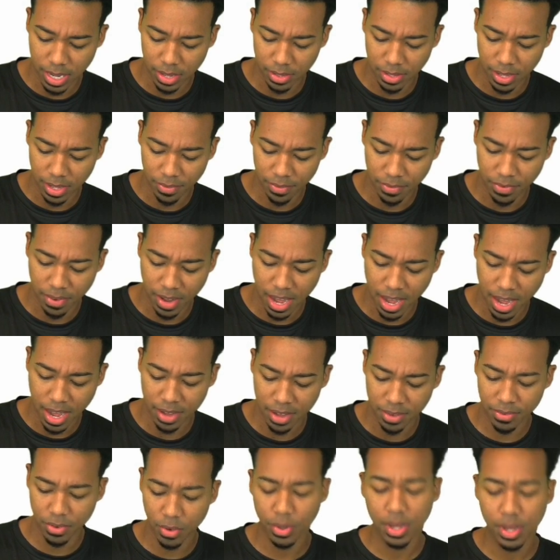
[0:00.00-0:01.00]
that 5.
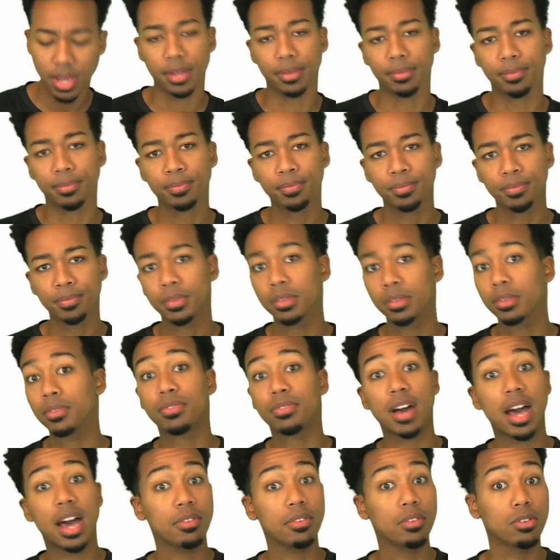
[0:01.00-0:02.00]
Okay.
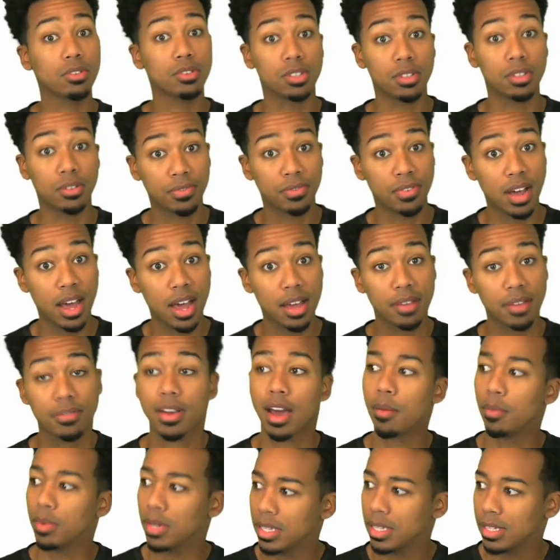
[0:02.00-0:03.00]
5 goes into 5. How
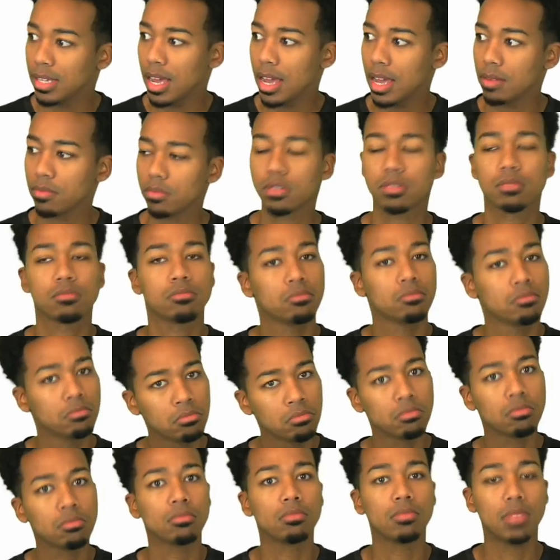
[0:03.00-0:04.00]
many times?
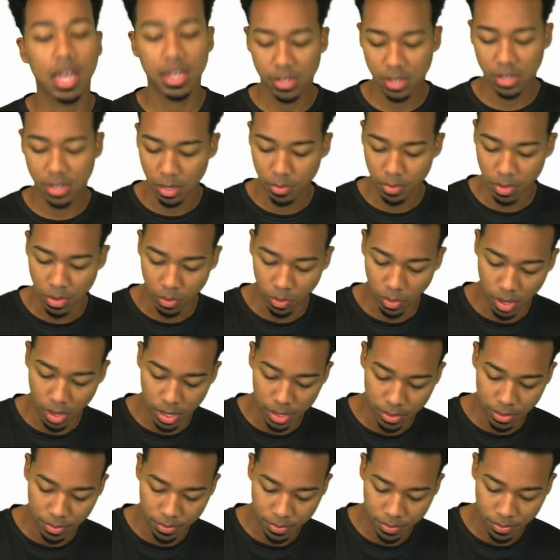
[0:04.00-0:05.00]
That's going to be 1.